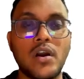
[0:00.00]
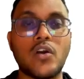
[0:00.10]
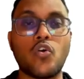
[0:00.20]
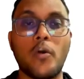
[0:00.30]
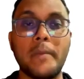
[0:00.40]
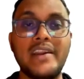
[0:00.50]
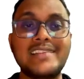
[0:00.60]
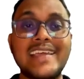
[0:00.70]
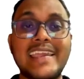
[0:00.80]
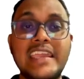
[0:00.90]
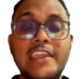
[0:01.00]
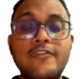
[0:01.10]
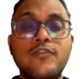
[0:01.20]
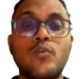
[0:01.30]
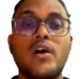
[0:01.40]
comment the
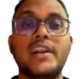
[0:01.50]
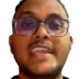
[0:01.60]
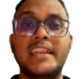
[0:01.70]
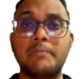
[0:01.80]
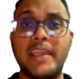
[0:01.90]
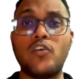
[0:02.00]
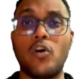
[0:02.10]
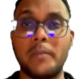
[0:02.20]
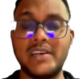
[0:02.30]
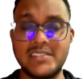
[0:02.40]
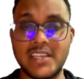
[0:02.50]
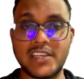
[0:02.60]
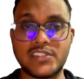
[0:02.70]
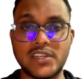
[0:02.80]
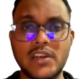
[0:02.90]
if word in my comment
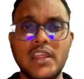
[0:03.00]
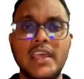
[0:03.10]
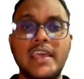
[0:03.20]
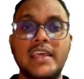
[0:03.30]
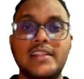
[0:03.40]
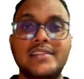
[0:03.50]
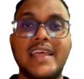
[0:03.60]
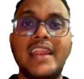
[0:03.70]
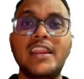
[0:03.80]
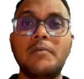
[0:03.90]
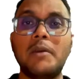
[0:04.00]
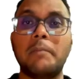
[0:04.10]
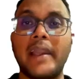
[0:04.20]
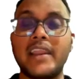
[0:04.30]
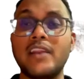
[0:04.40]
section, then in my
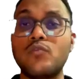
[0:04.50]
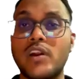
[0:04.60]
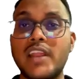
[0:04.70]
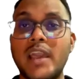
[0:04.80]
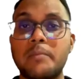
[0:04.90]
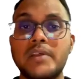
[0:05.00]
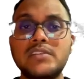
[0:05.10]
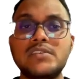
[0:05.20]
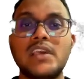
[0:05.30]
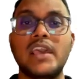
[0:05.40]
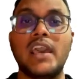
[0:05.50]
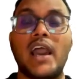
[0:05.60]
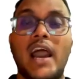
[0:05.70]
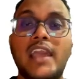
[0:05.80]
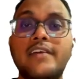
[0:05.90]
backend what happens,
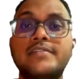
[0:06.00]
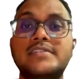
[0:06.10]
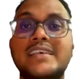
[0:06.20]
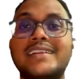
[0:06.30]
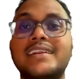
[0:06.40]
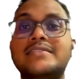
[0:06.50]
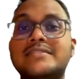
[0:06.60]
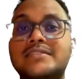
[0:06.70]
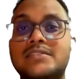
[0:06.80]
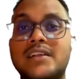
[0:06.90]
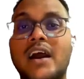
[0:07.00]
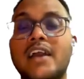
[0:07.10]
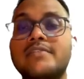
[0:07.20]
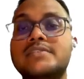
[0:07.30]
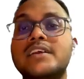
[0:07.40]
i have set it I
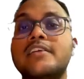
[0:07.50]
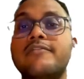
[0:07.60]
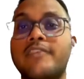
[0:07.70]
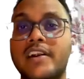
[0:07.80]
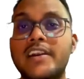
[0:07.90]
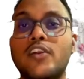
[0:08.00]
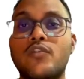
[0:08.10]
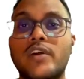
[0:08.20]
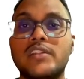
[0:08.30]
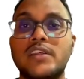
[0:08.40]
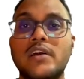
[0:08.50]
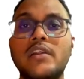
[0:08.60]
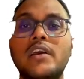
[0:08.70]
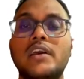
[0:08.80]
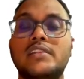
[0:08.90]
have set a filter over there,
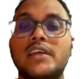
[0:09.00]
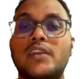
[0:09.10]
that